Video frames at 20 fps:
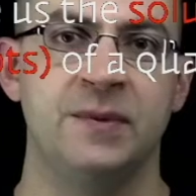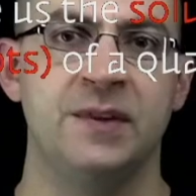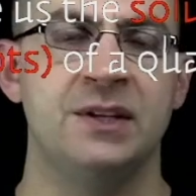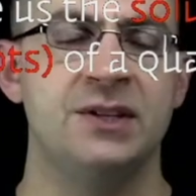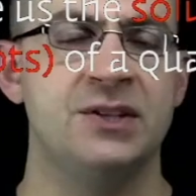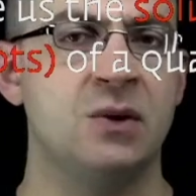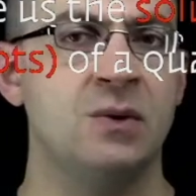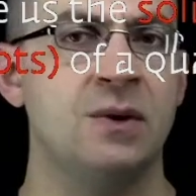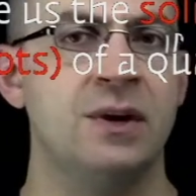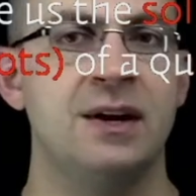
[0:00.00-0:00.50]

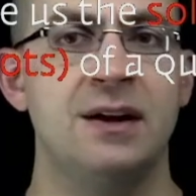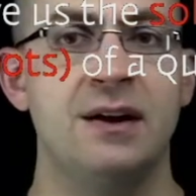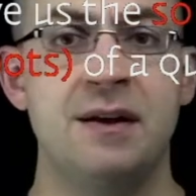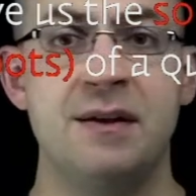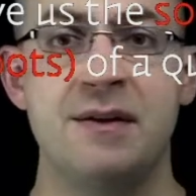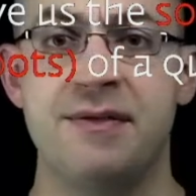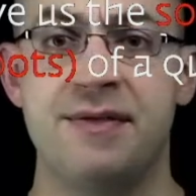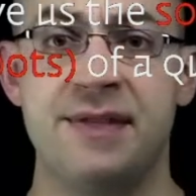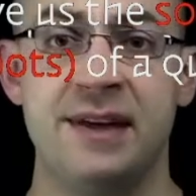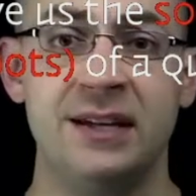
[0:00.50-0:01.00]
So
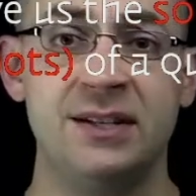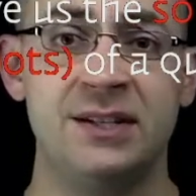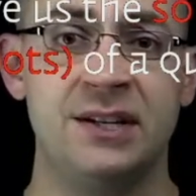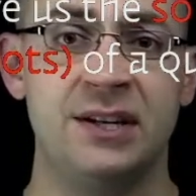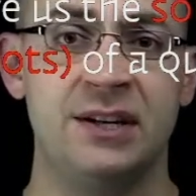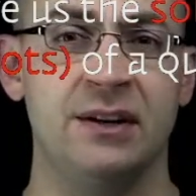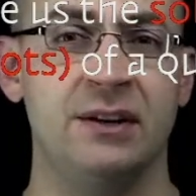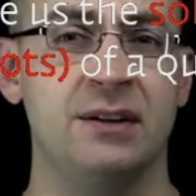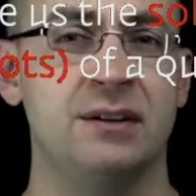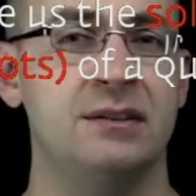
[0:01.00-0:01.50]
this
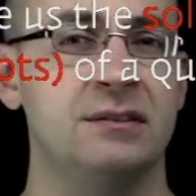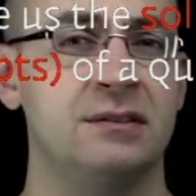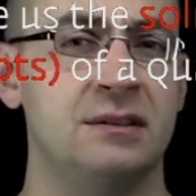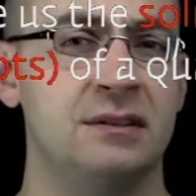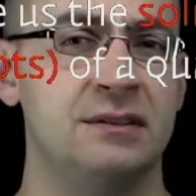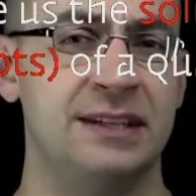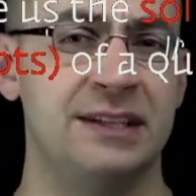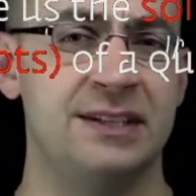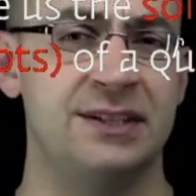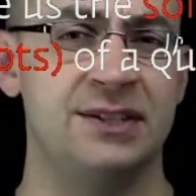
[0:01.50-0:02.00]
here,
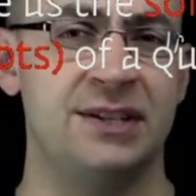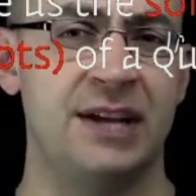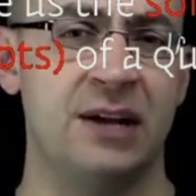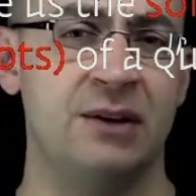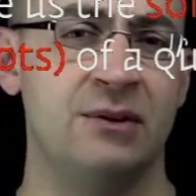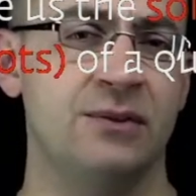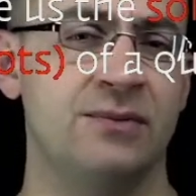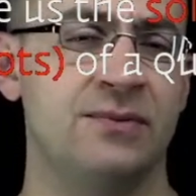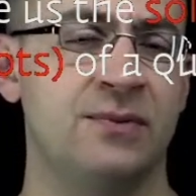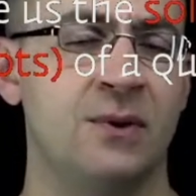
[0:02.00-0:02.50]
this
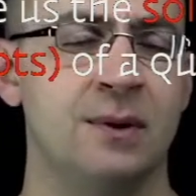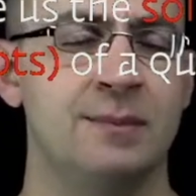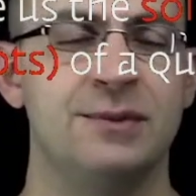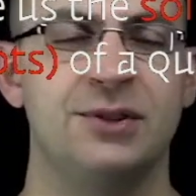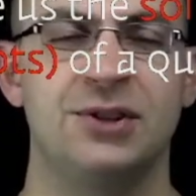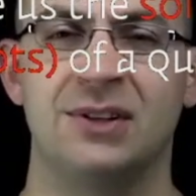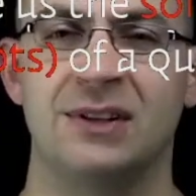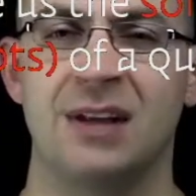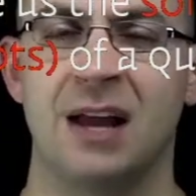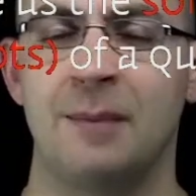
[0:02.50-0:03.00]
standard form,
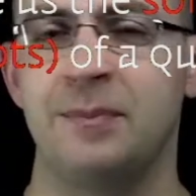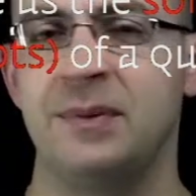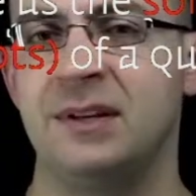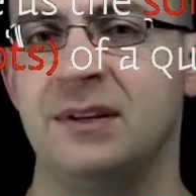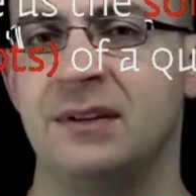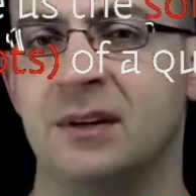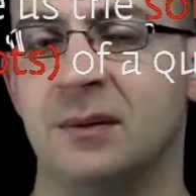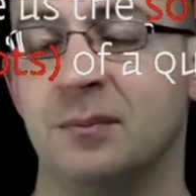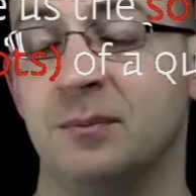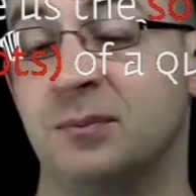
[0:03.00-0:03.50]
should not be
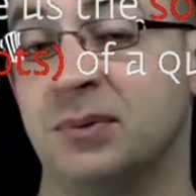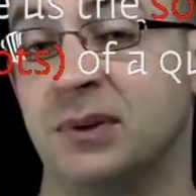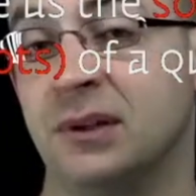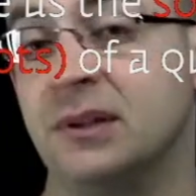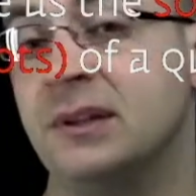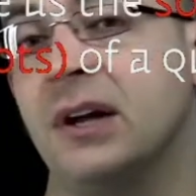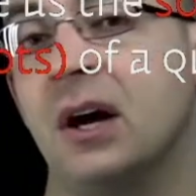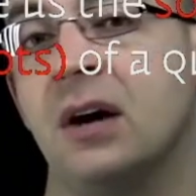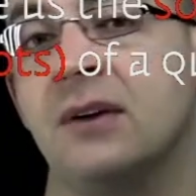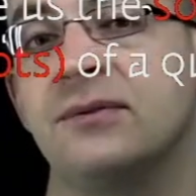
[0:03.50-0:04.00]

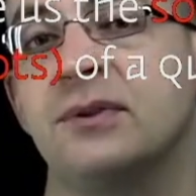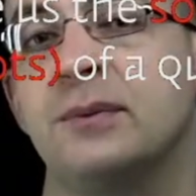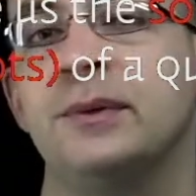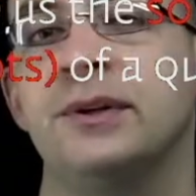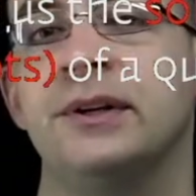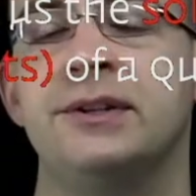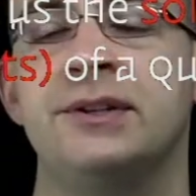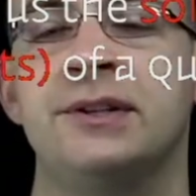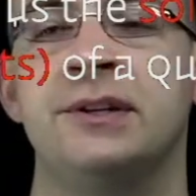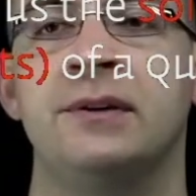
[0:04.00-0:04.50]
completely
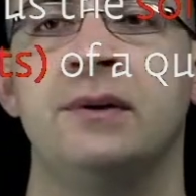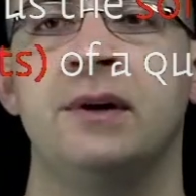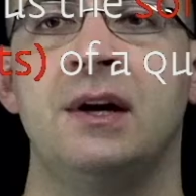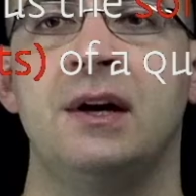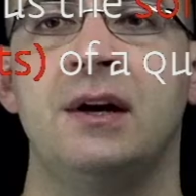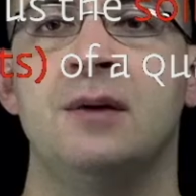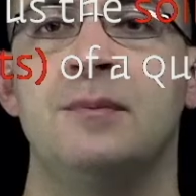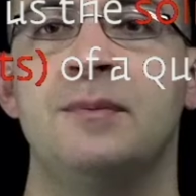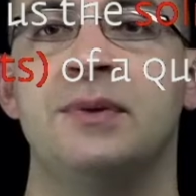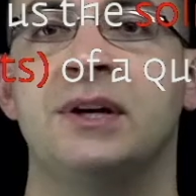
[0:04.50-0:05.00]
unfamiliar to you
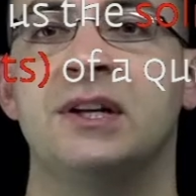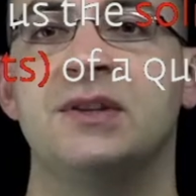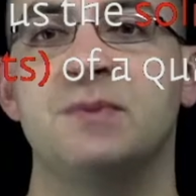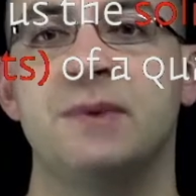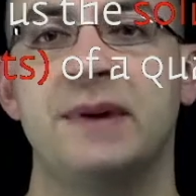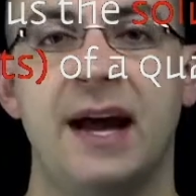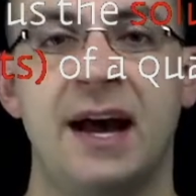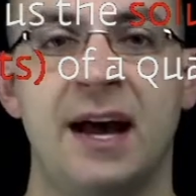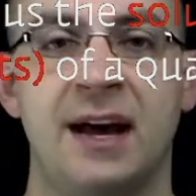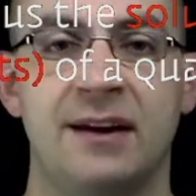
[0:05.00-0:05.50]
because
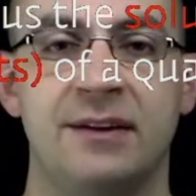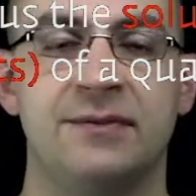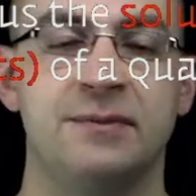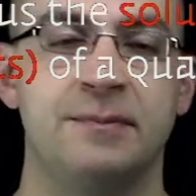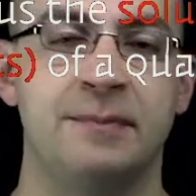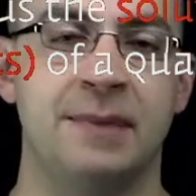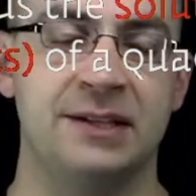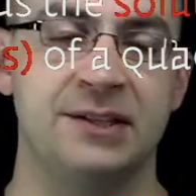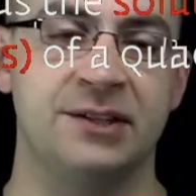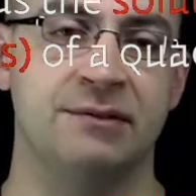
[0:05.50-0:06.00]
we have
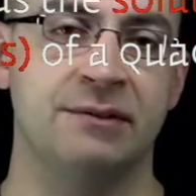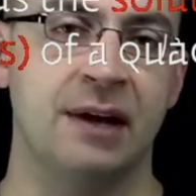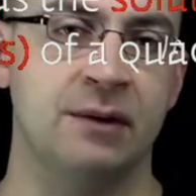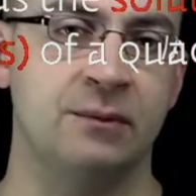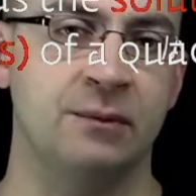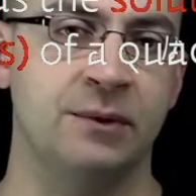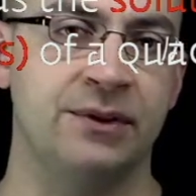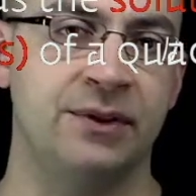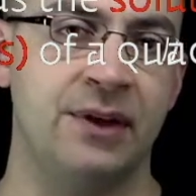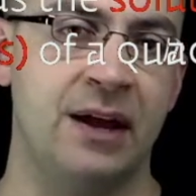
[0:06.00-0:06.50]
messed
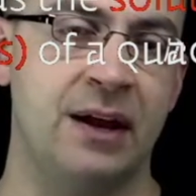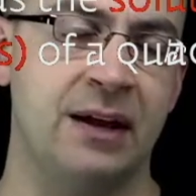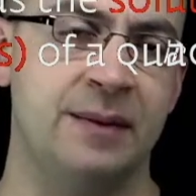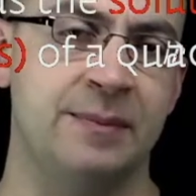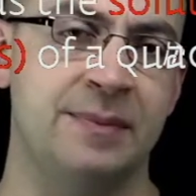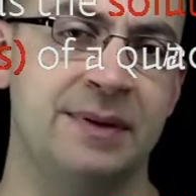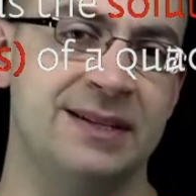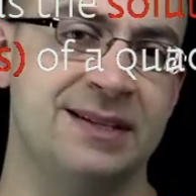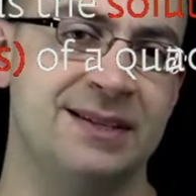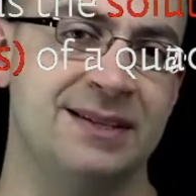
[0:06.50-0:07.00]
around with a,
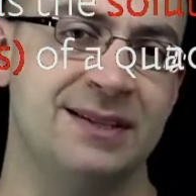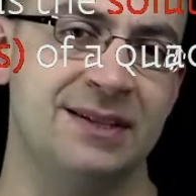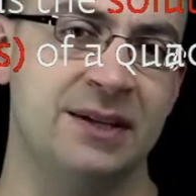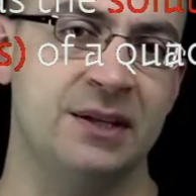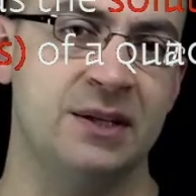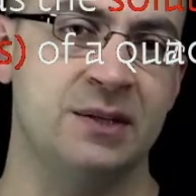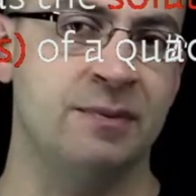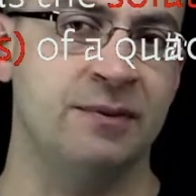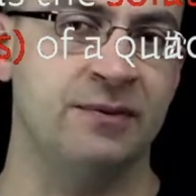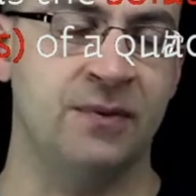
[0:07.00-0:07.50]
b's, and
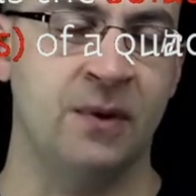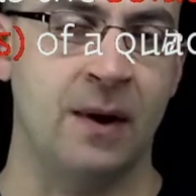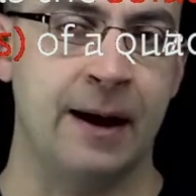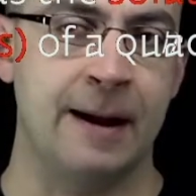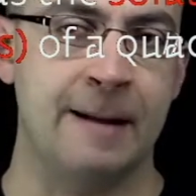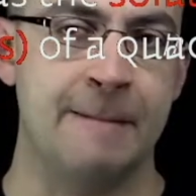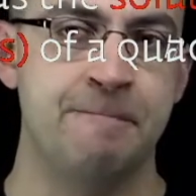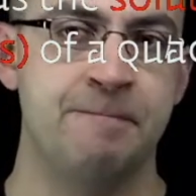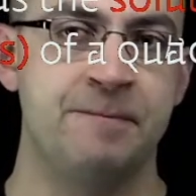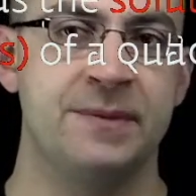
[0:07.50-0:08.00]
c's
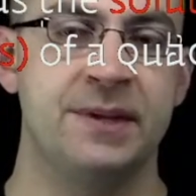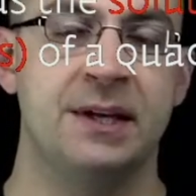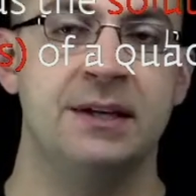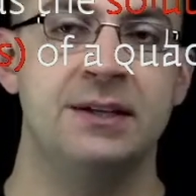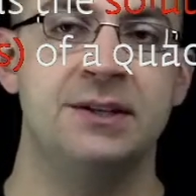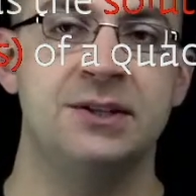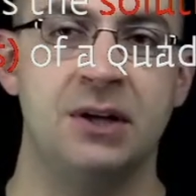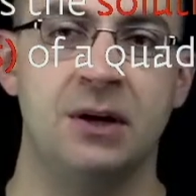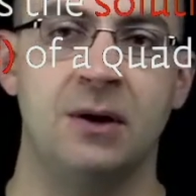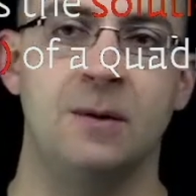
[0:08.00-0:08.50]
before.
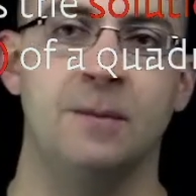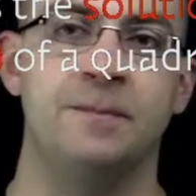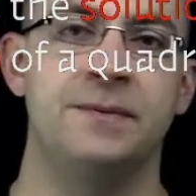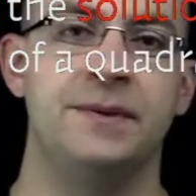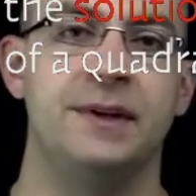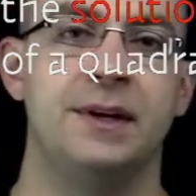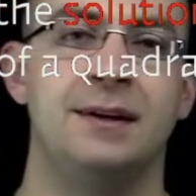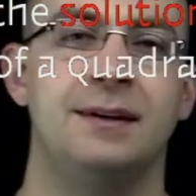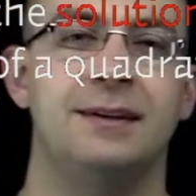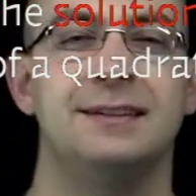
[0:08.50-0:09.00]
So
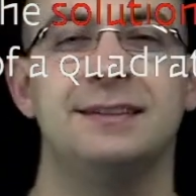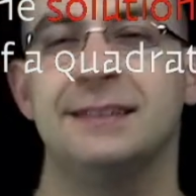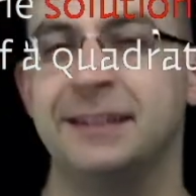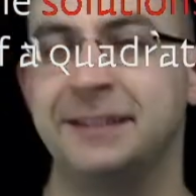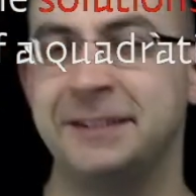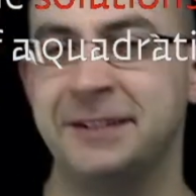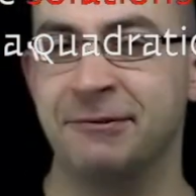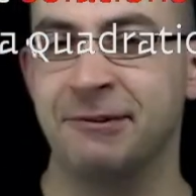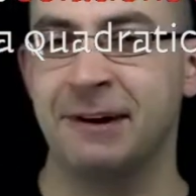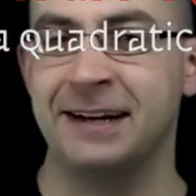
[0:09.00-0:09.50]

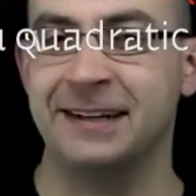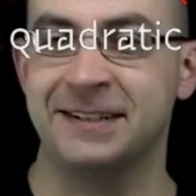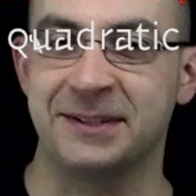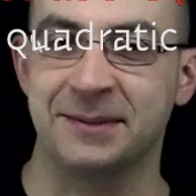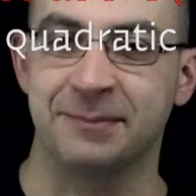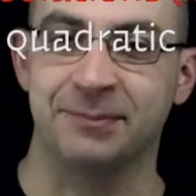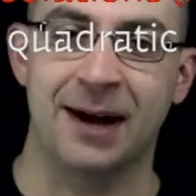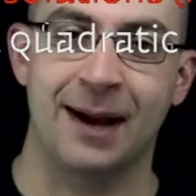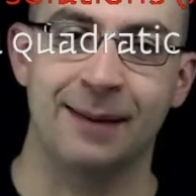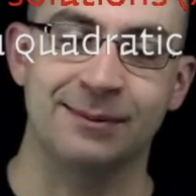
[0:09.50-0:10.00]
let's get right into
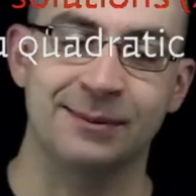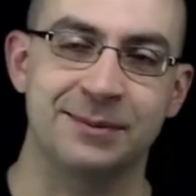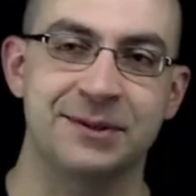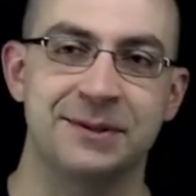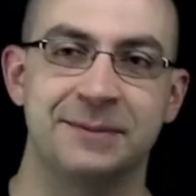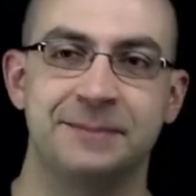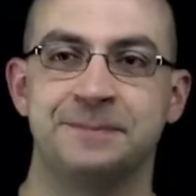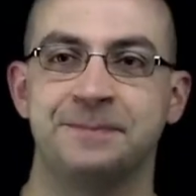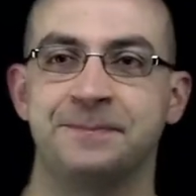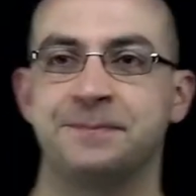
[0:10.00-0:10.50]
some problems.